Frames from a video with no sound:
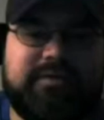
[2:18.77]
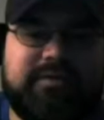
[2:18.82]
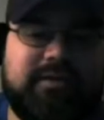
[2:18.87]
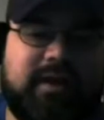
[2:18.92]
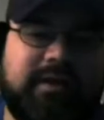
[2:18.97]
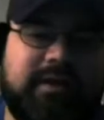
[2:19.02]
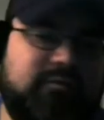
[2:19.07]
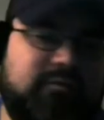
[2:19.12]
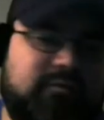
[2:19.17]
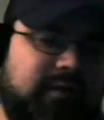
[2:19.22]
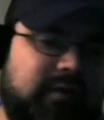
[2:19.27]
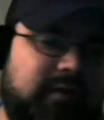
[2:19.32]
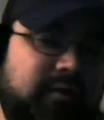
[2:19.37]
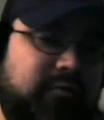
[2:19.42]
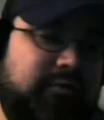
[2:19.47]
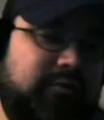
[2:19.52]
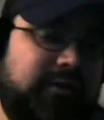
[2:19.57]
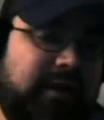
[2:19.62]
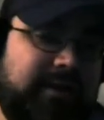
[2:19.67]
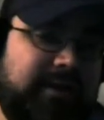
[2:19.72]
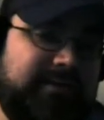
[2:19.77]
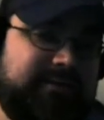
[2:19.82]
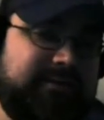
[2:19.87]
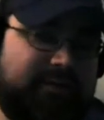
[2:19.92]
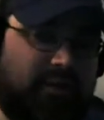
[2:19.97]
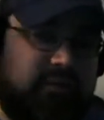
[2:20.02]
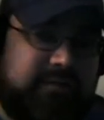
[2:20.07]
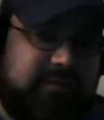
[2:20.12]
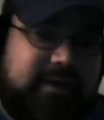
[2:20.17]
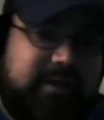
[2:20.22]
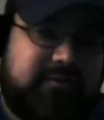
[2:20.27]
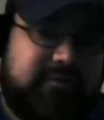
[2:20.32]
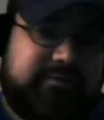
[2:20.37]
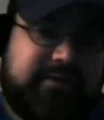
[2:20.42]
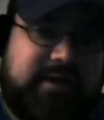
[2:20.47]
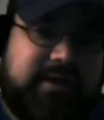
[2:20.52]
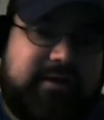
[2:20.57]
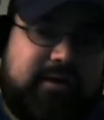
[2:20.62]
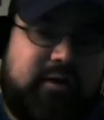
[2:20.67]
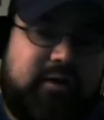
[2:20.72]
don't like to go
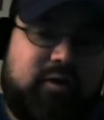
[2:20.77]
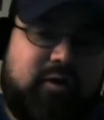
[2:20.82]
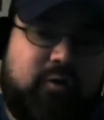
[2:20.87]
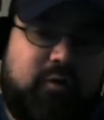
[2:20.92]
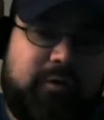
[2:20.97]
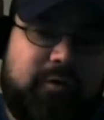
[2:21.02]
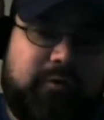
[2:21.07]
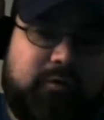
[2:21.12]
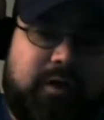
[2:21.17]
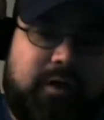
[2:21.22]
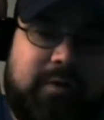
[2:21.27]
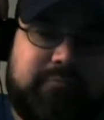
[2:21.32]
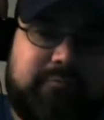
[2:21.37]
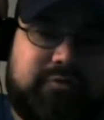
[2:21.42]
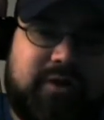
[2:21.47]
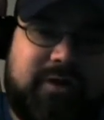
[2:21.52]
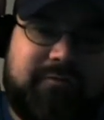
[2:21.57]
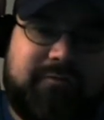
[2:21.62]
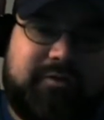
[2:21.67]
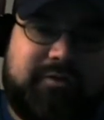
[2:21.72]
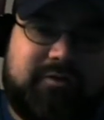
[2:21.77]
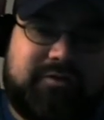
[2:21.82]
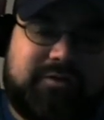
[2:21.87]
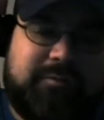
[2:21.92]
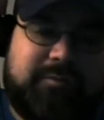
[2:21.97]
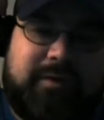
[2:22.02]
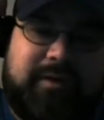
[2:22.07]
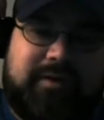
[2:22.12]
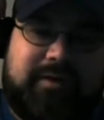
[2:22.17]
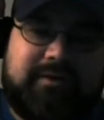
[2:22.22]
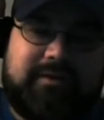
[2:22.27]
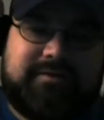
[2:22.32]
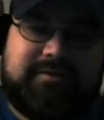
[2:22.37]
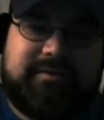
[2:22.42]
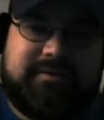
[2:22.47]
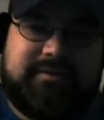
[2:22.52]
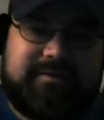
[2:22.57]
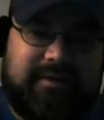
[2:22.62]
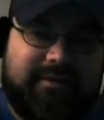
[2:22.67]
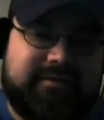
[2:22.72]
downtown at all, whether I'm driving or somebody else
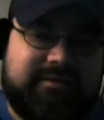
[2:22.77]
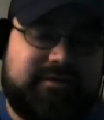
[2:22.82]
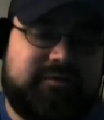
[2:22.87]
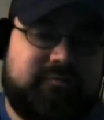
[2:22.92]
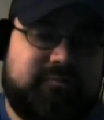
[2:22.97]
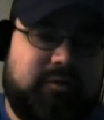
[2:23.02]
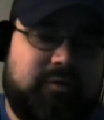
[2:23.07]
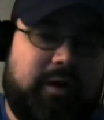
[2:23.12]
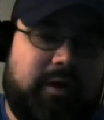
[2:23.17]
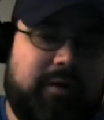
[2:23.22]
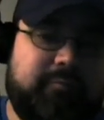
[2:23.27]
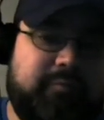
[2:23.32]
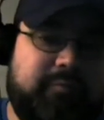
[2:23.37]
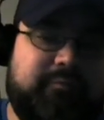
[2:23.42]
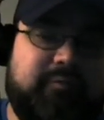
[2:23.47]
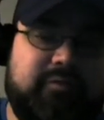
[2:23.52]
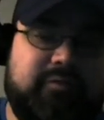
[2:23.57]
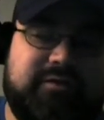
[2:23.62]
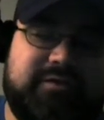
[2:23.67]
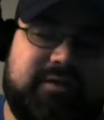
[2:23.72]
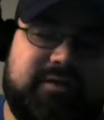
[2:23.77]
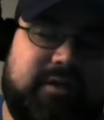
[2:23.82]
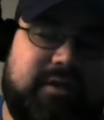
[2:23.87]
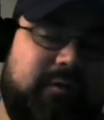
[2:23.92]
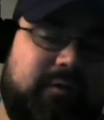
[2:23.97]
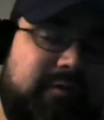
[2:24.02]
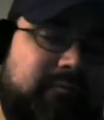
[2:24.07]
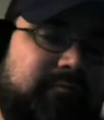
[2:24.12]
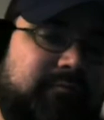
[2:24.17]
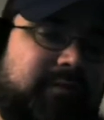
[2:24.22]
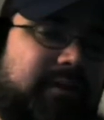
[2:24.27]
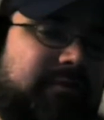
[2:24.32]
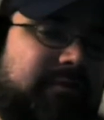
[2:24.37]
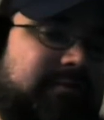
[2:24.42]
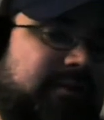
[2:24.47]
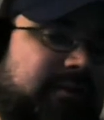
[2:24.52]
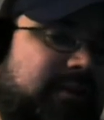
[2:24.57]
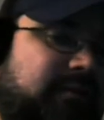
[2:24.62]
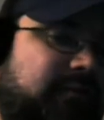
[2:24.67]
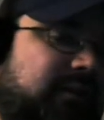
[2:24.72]
is. I prefer to stay away from
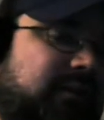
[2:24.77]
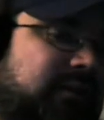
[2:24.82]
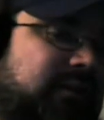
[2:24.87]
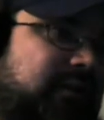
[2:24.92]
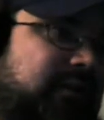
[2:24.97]
downtown,